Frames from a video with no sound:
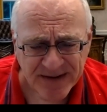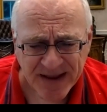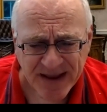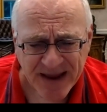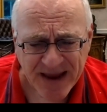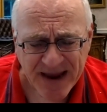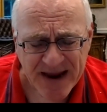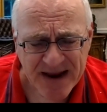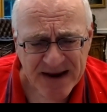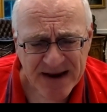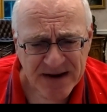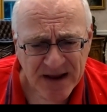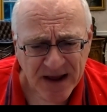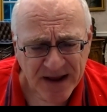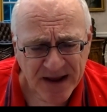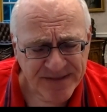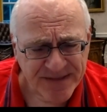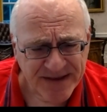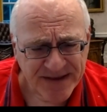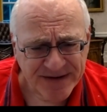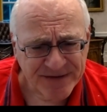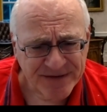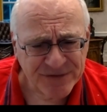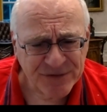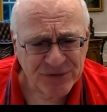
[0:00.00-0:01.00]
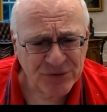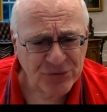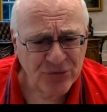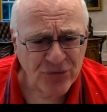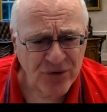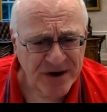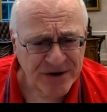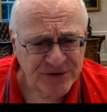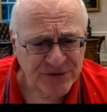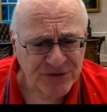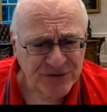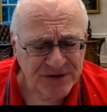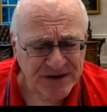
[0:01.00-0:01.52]
And I think it's a
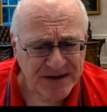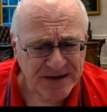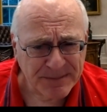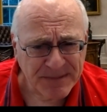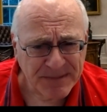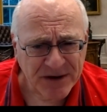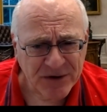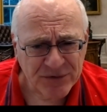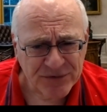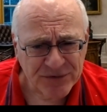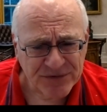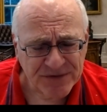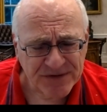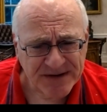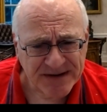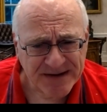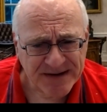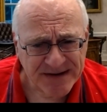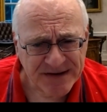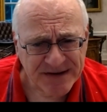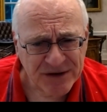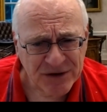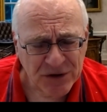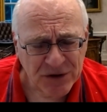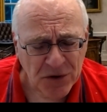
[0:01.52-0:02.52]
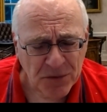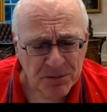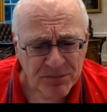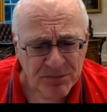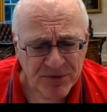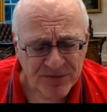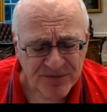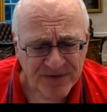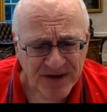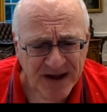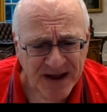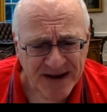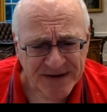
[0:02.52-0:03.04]
tragedy, because it can, you know,
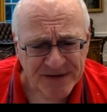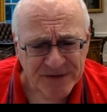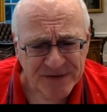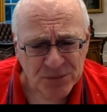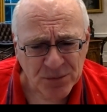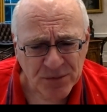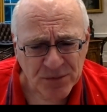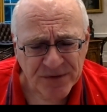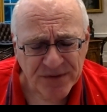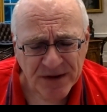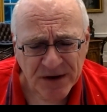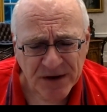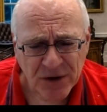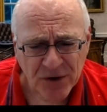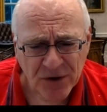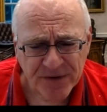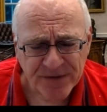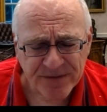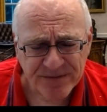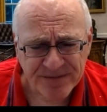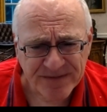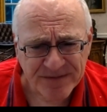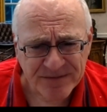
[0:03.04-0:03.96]
provide us with a lot of